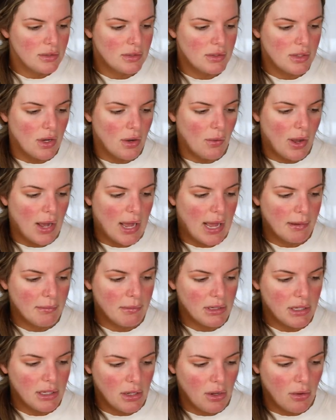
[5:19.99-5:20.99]
So I'm
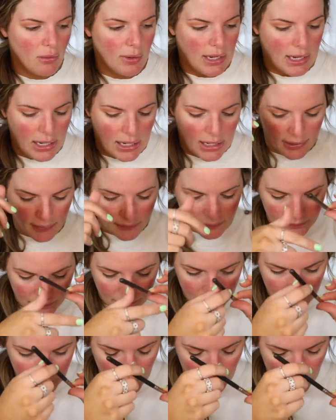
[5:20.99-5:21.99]
gonna go in
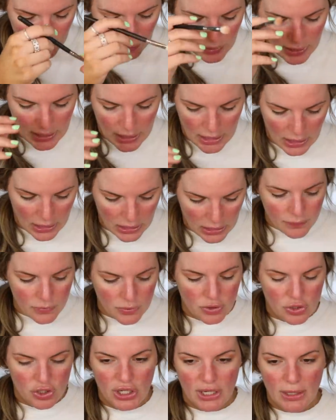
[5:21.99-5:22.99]
with
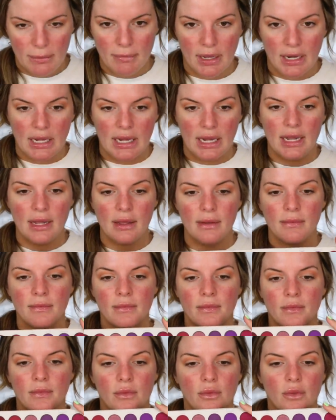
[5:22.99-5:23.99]
G Money
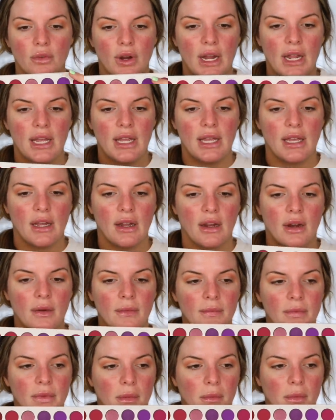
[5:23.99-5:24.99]
right
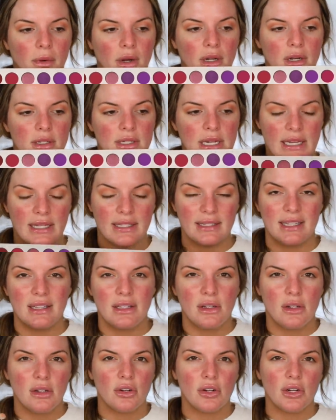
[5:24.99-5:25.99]
here and we're gonna take this in
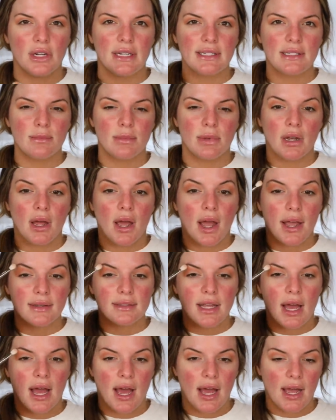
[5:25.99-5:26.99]
the crease but not
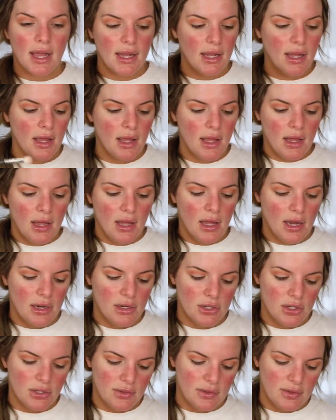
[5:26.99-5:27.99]
as high
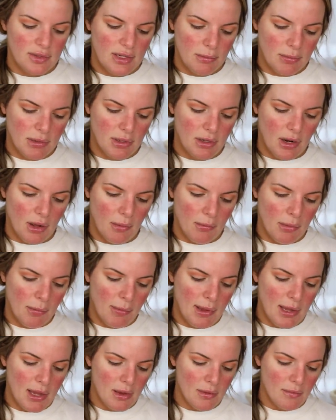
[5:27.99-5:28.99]
and just deepen it up a
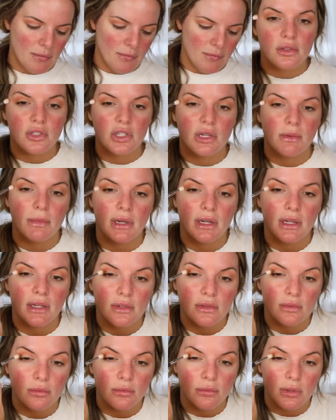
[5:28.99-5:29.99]
bit. G Money
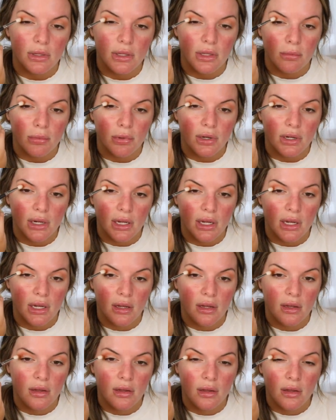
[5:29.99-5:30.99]
is really pretty.
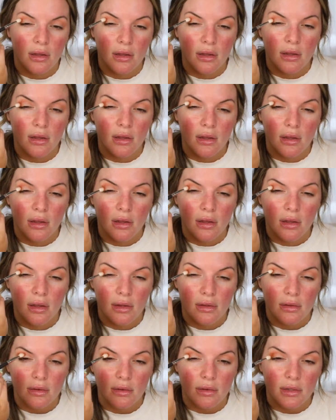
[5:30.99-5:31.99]

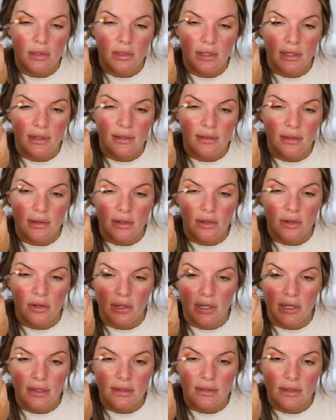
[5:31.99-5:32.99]
So we're gonna take this in the
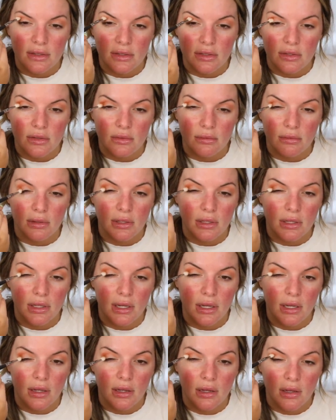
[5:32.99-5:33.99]
crease and just
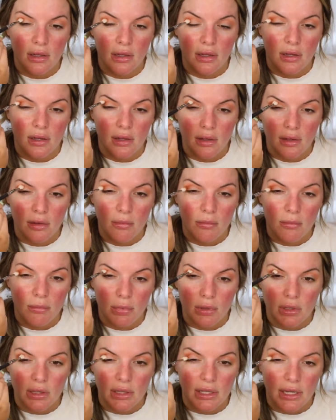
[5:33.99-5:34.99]
really
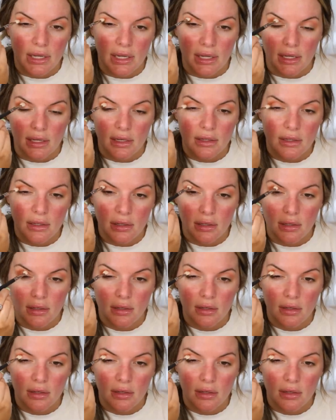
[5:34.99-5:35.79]
blend